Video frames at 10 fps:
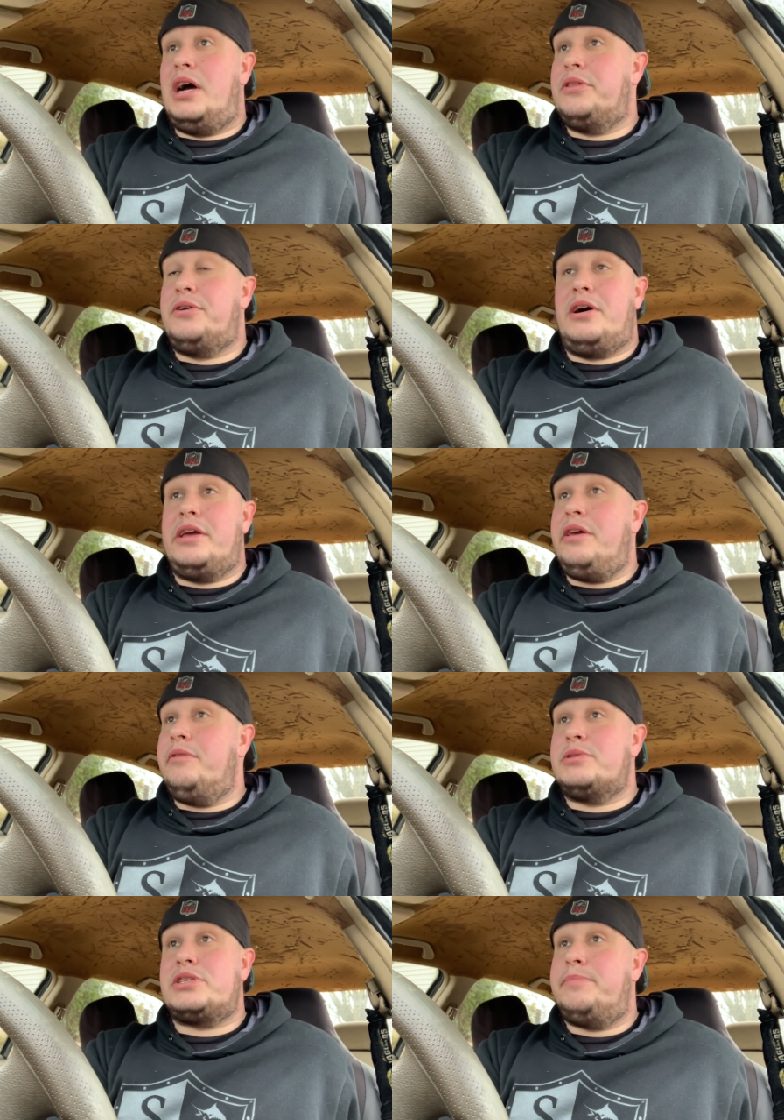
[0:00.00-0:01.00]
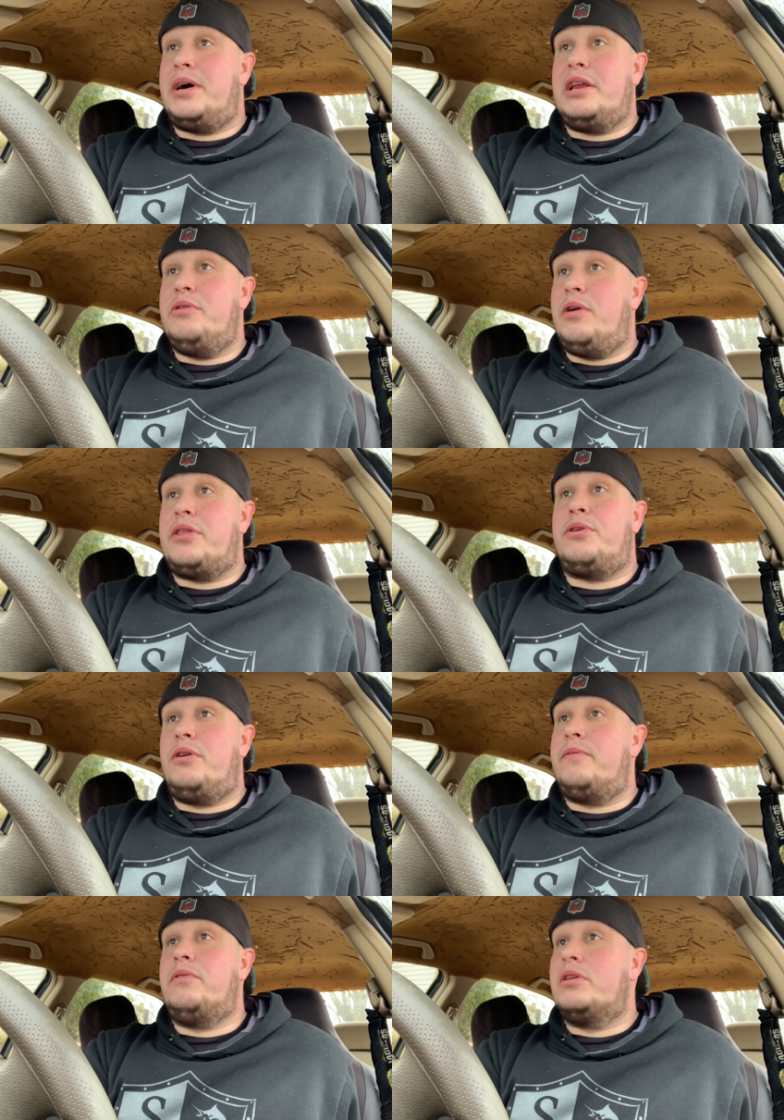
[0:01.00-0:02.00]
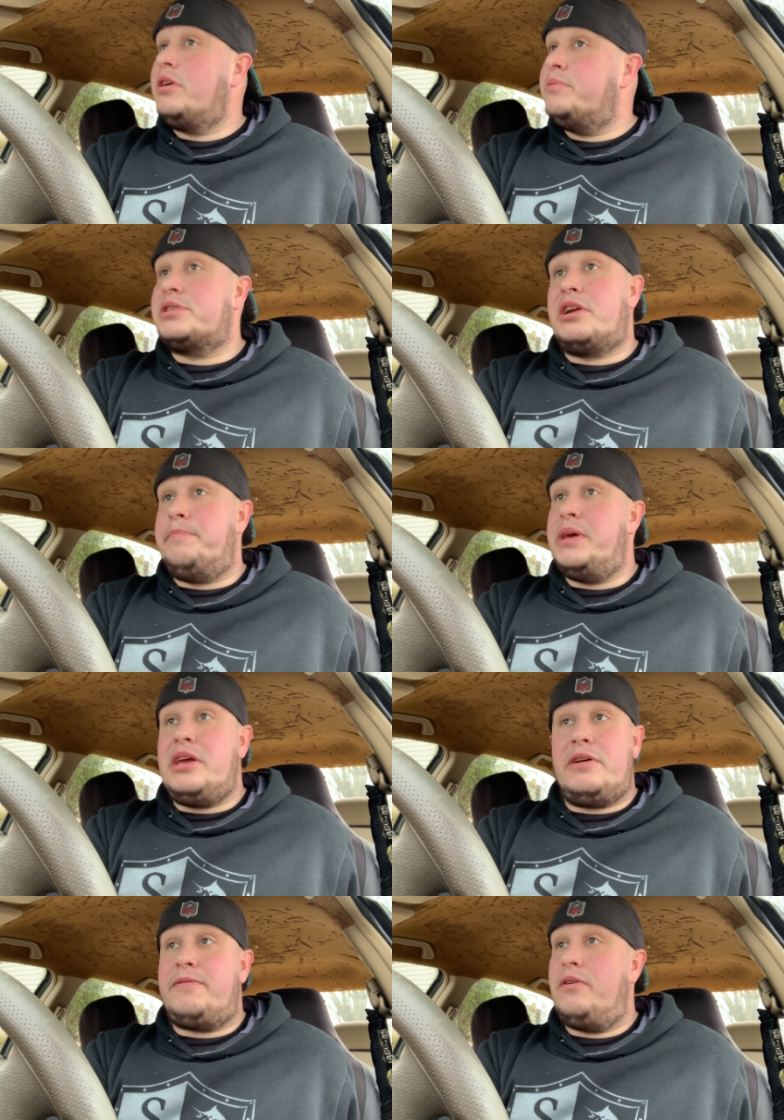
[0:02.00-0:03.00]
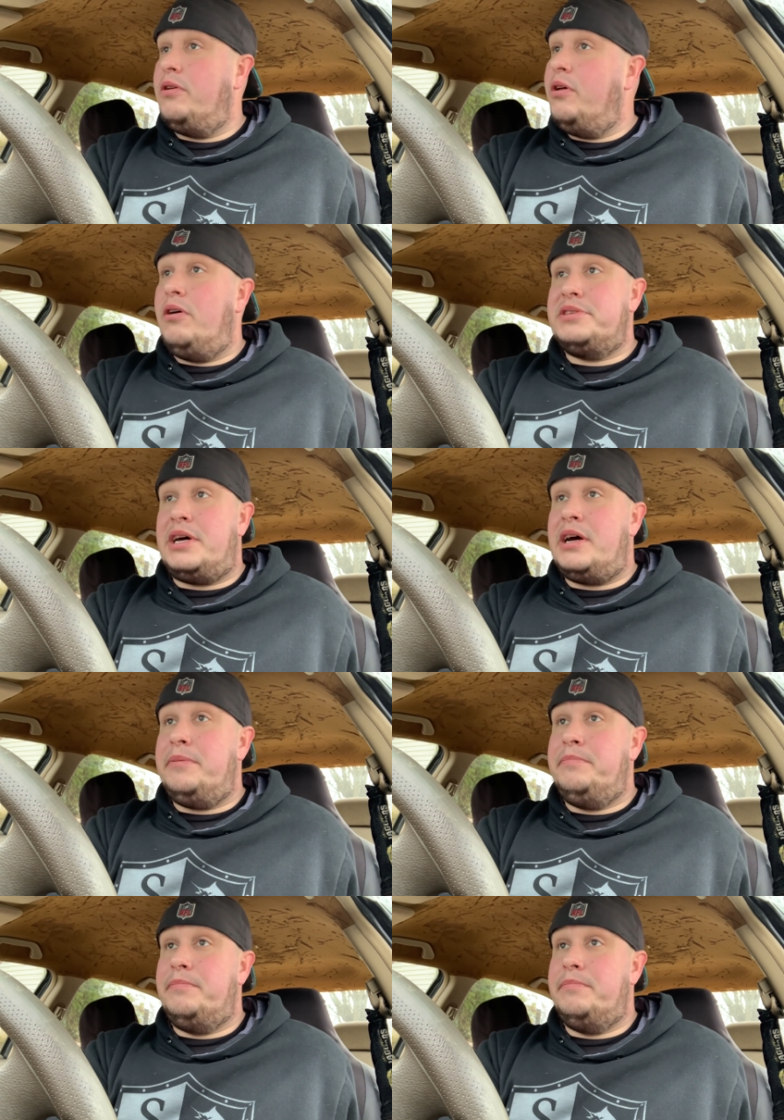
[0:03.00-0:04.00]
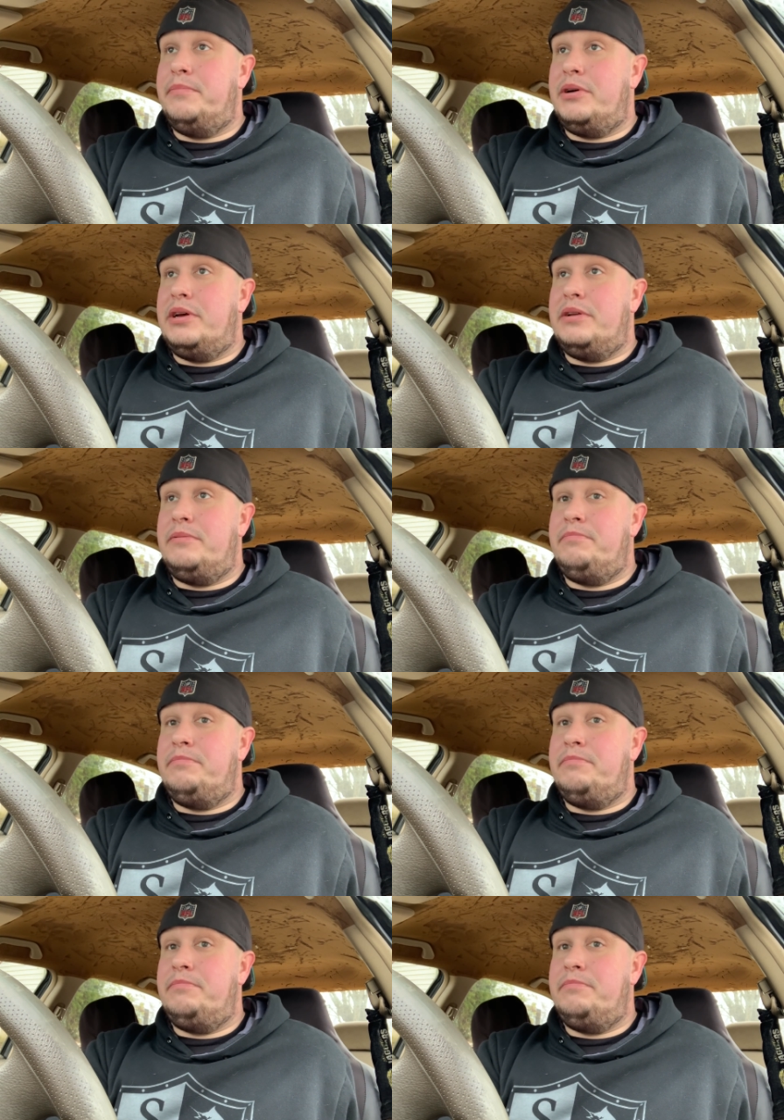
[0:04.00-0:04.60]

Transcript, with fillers: I thought he was somebody who I thought really was going to be here for a long time, but